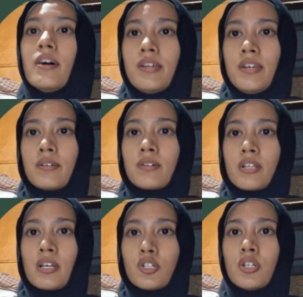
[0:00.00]
hero
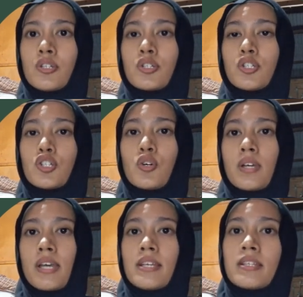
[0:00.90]
section
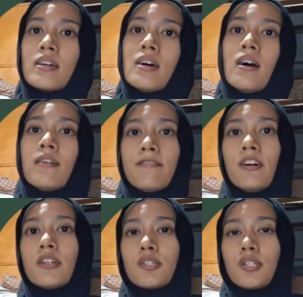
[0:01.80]
showcase
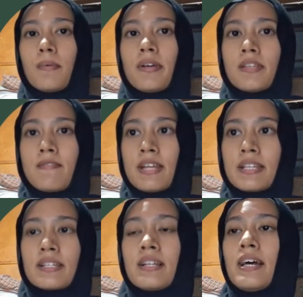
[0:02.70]
4 top
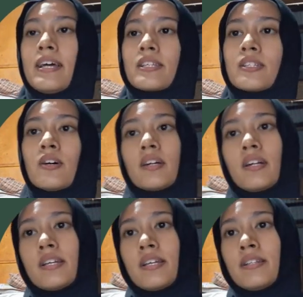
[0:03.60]
activities like
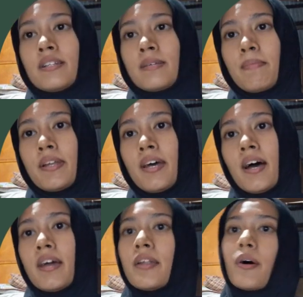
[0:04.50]
snorkeling in
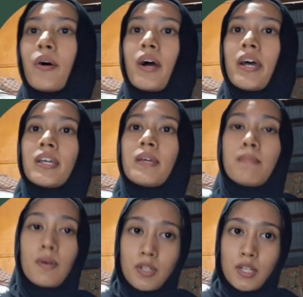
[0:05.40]
Sipadan or hiking
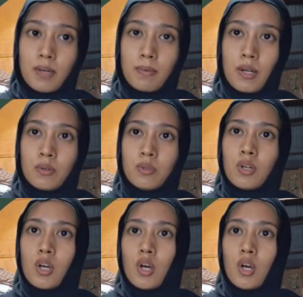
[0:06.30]
Mount Kinabalu,